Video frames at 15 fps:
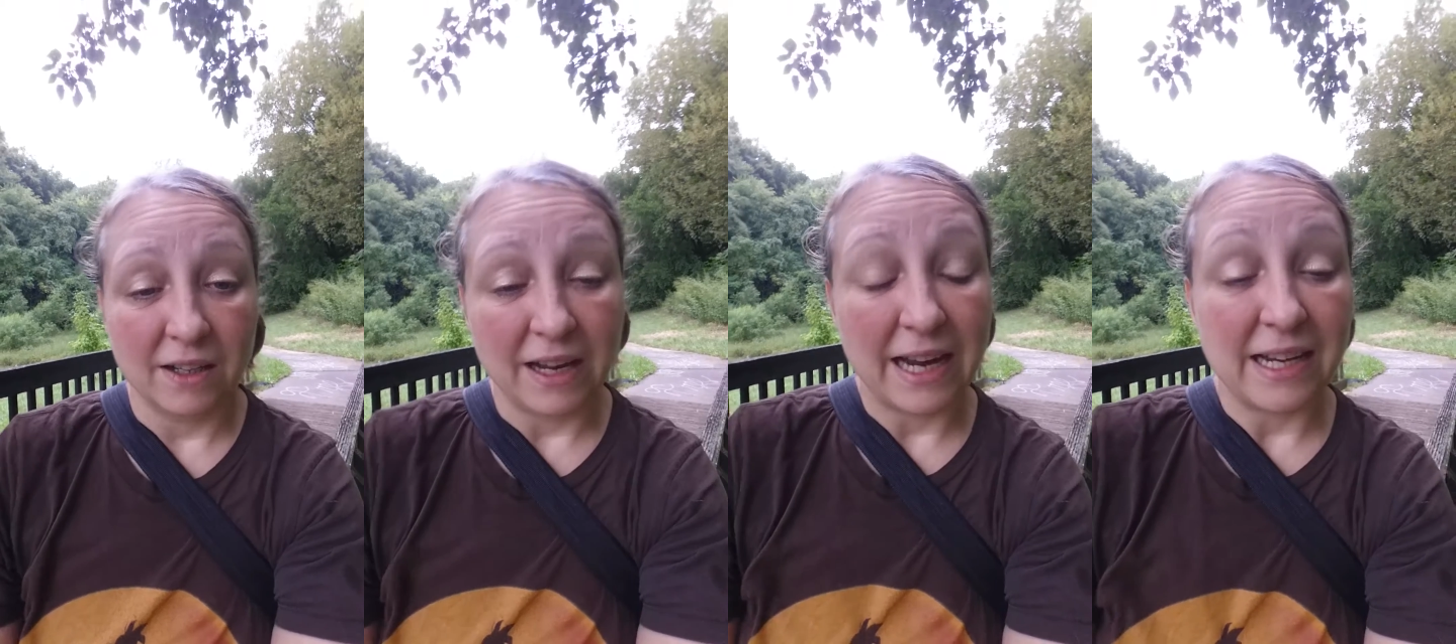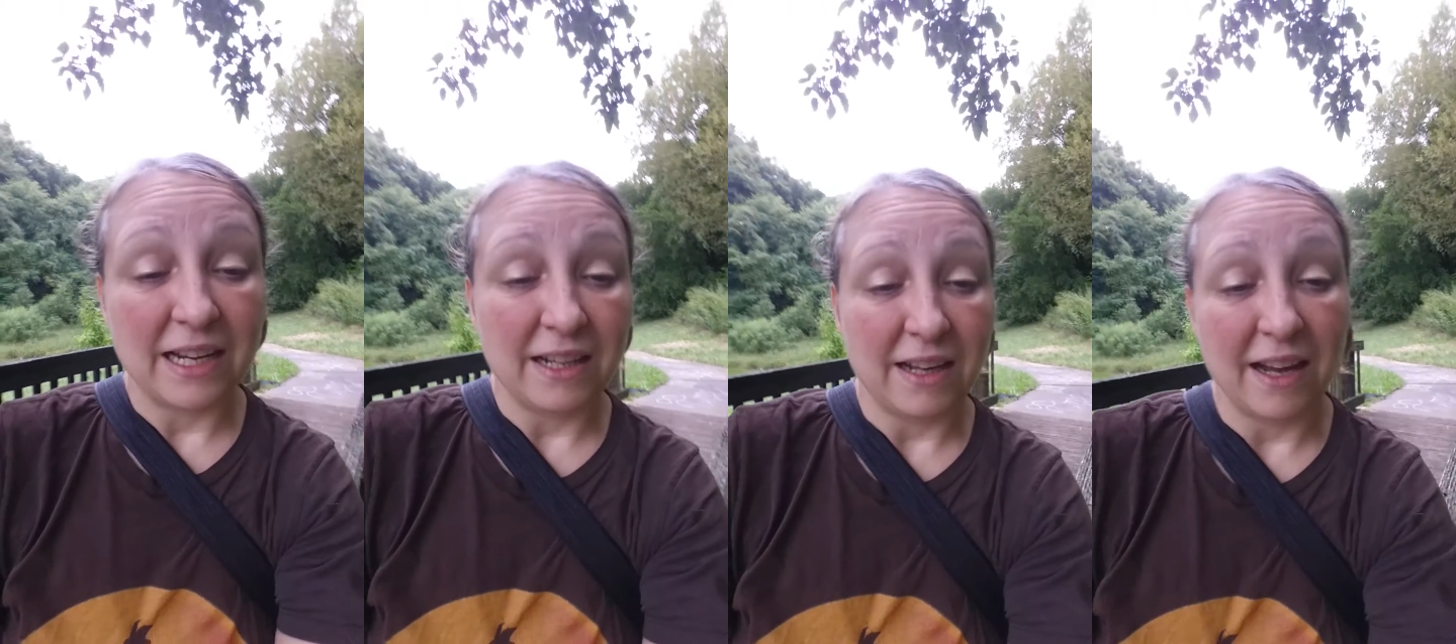
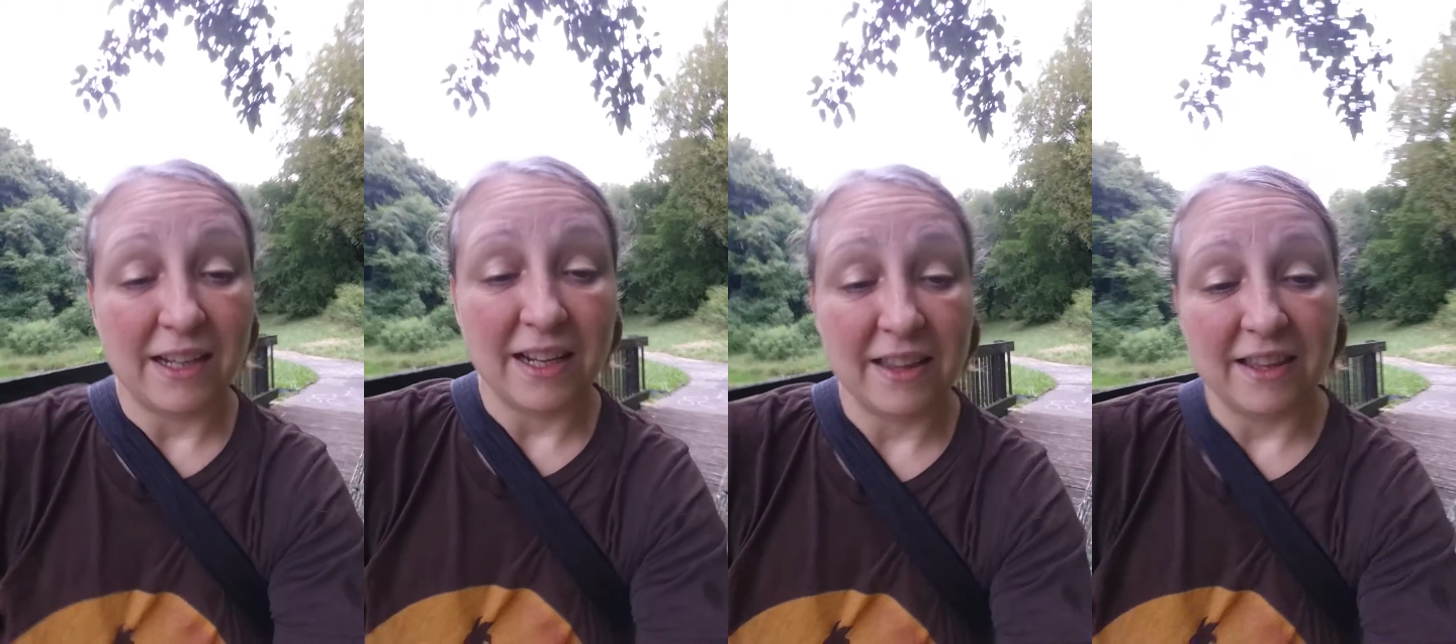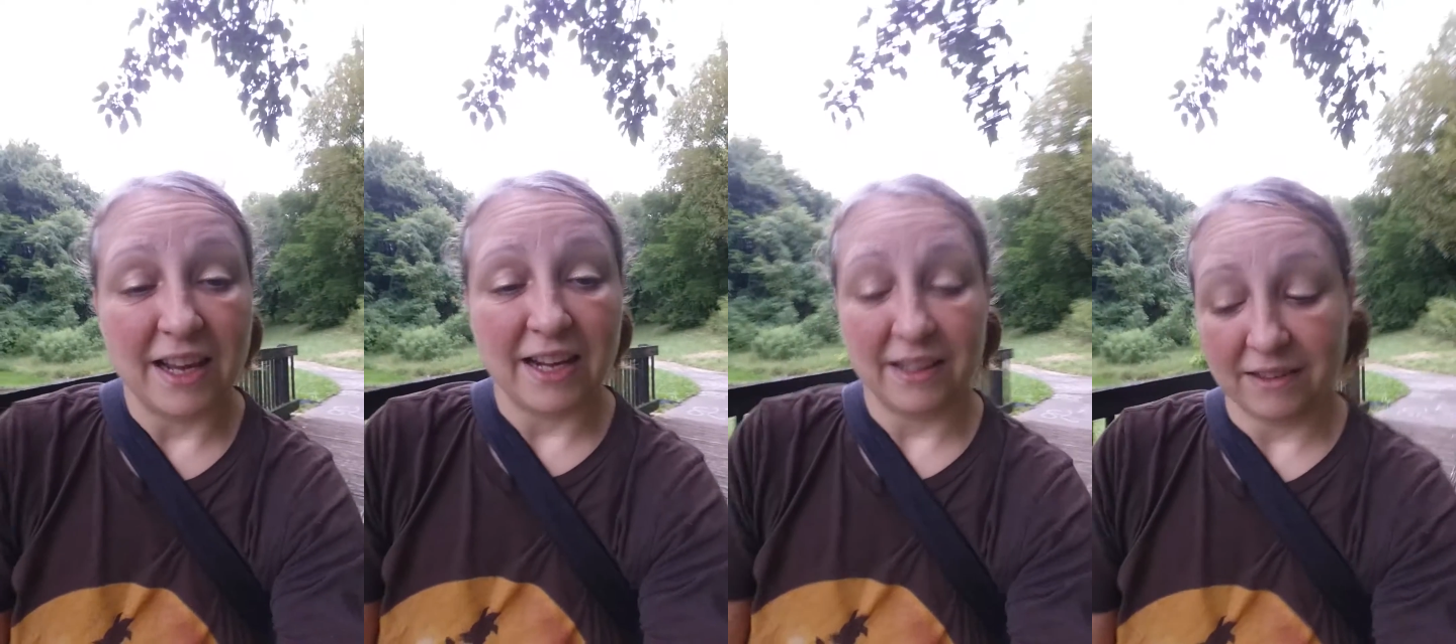
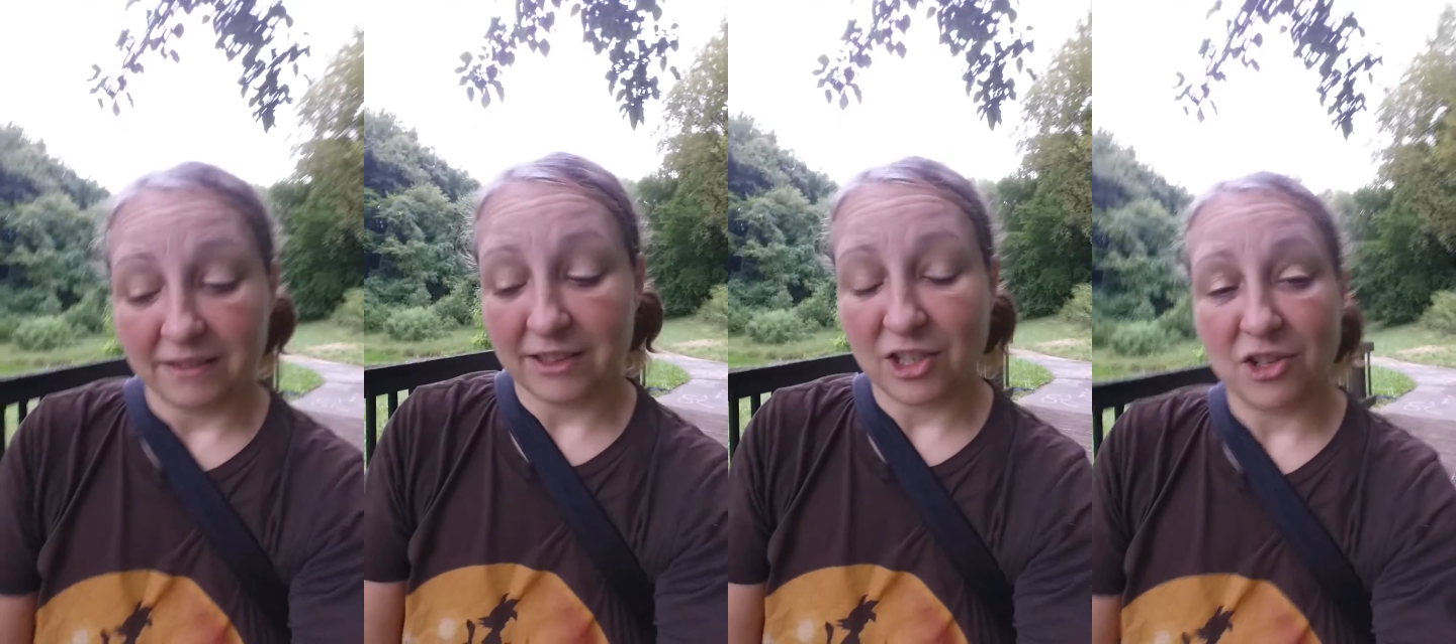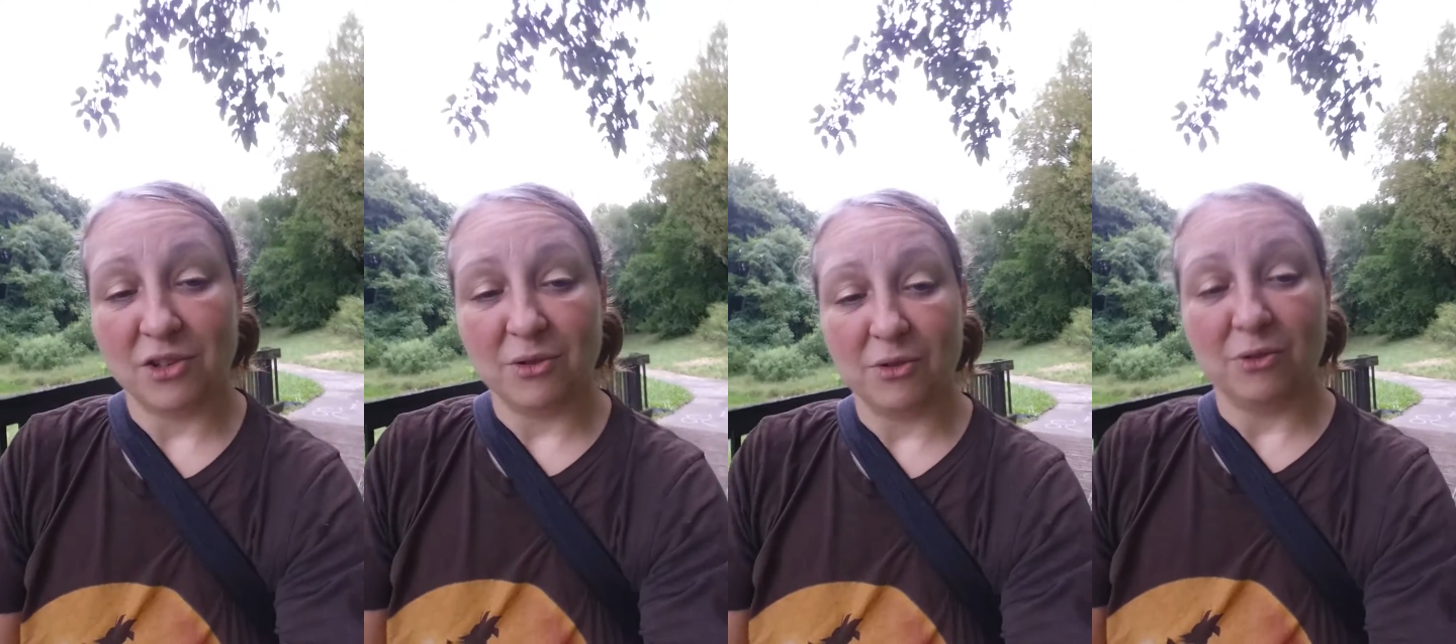anything
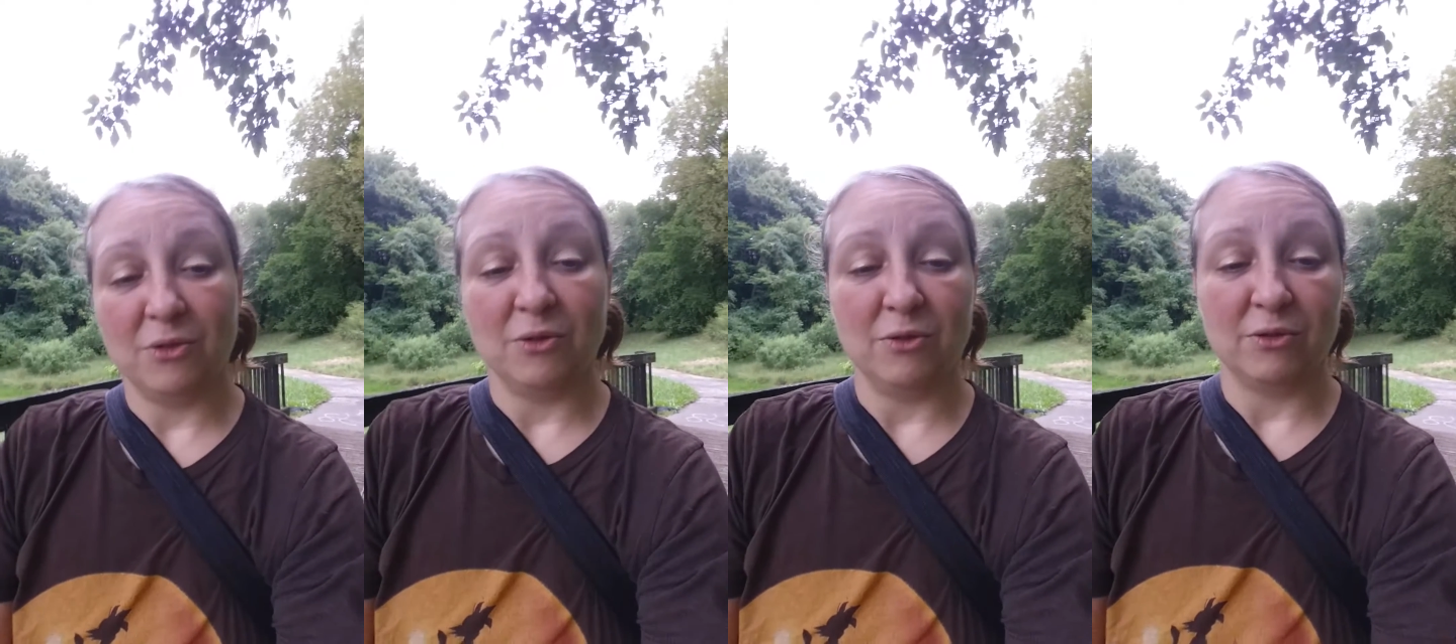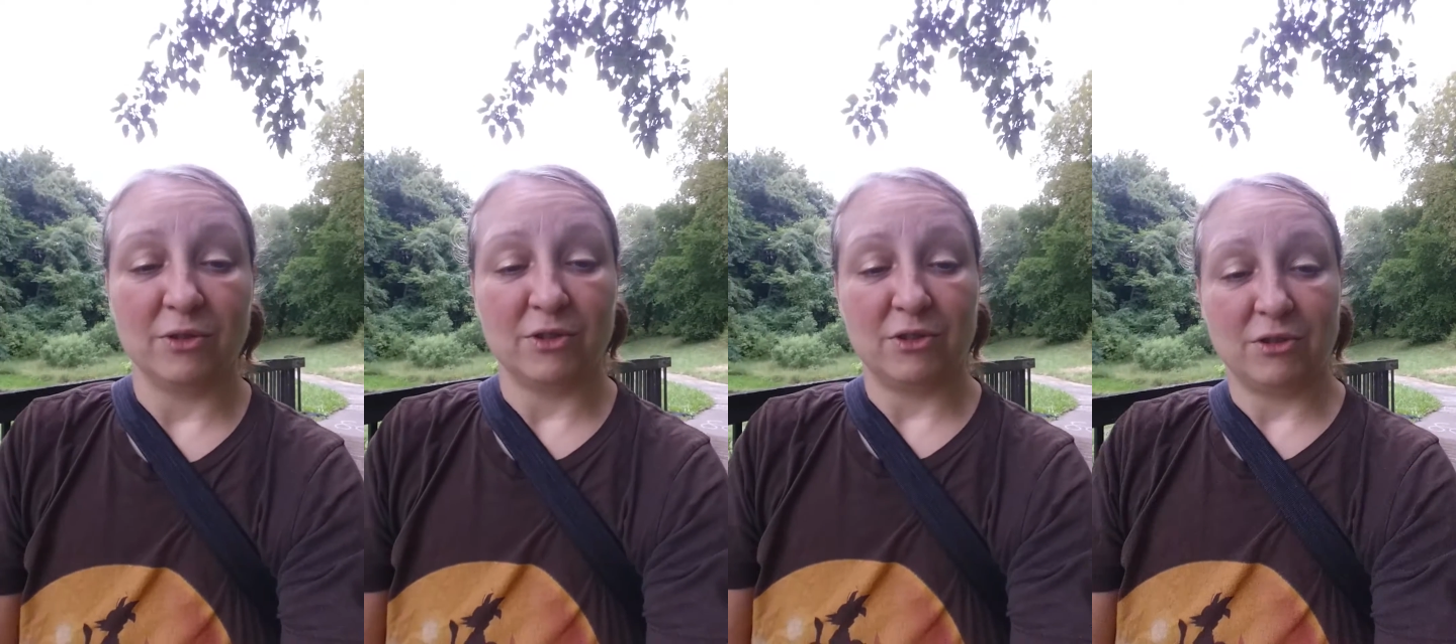
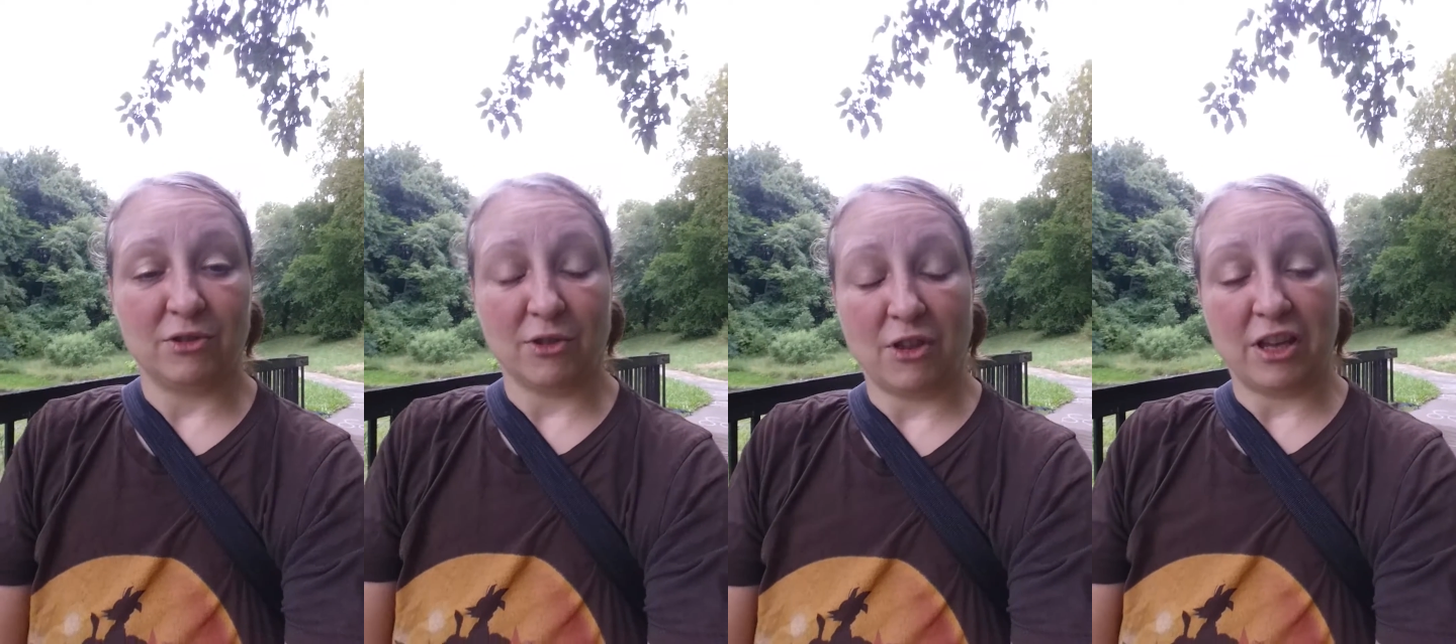so